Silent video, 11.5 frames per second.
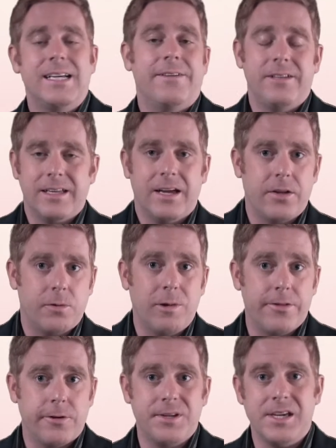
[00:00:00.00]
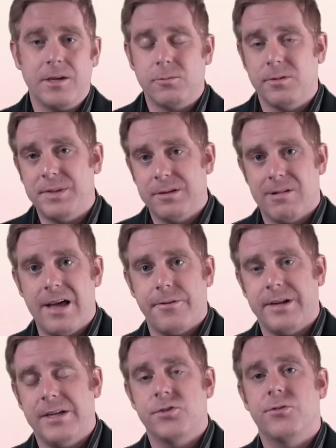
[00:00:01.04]
and definitely any weather geek would be
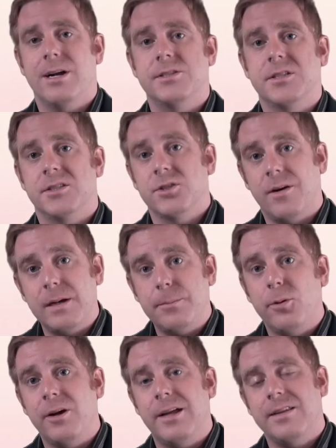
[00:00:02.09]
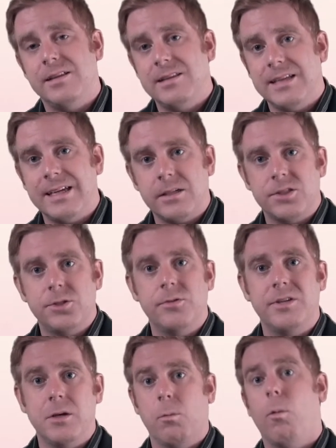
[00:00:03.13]
rather interested. So I'm gonna put the link to
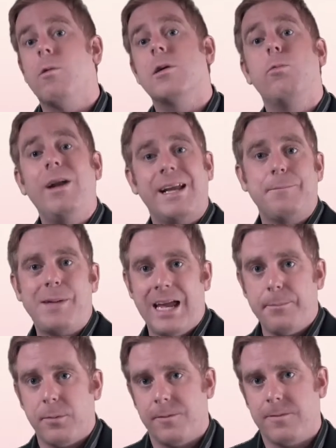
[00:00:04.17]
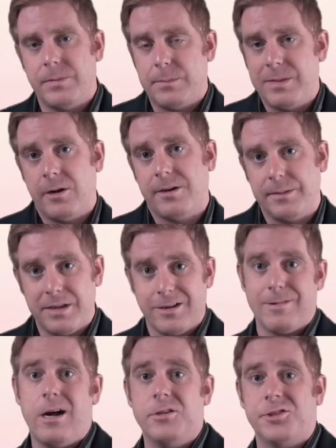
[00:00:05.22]
the award-winning paper from the American
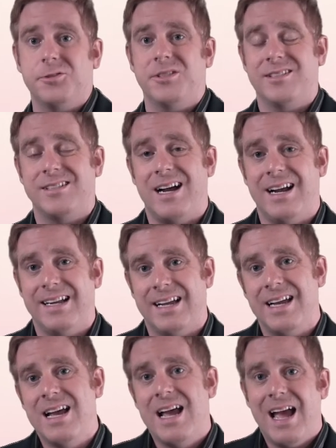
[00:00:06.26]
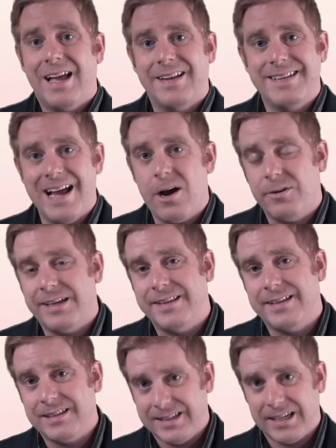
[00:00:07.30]
Meteorological Society down
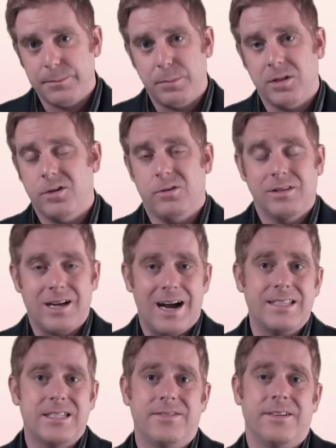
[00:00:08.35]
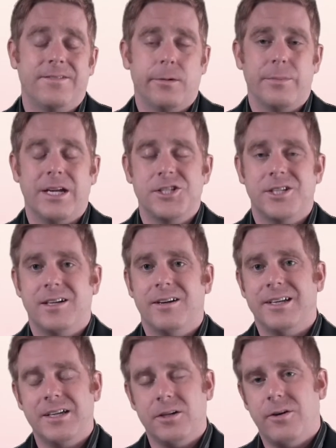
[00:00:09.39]
in the link below. Lots of information there,
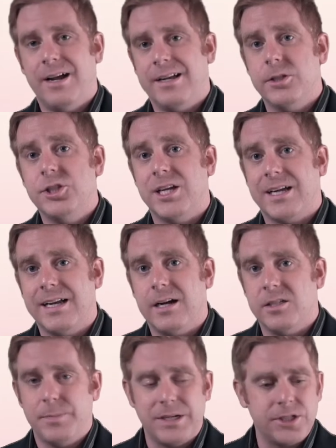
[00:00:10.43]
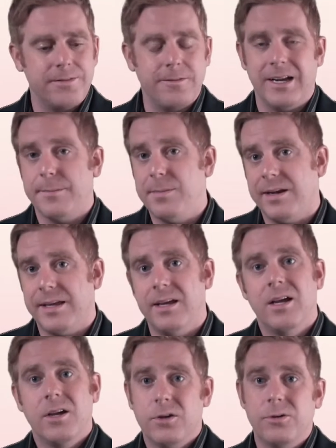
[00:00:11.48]
and you can go ahead and check it out, especially for
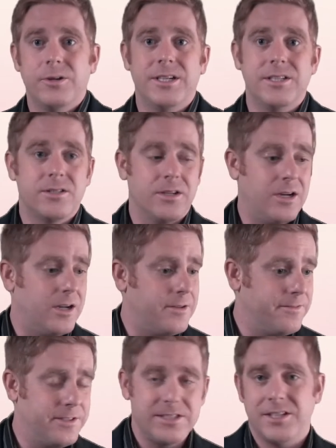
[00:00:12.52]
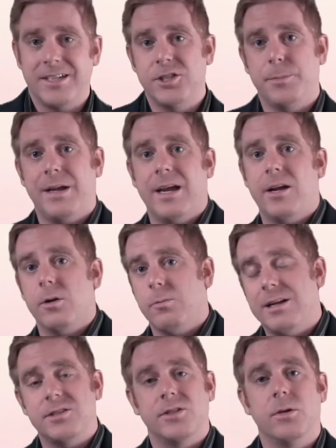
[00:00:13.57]
anybody who is visiting Japan or
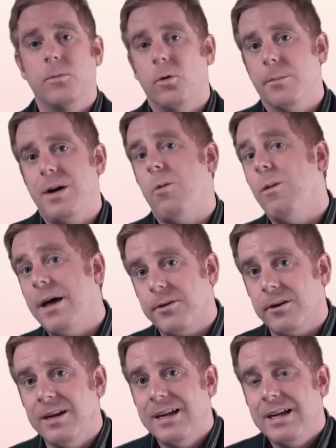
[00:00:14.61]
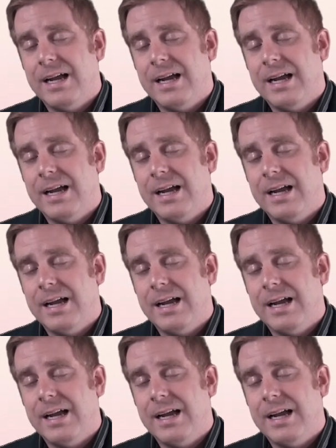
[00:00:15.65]
wants to know more about weather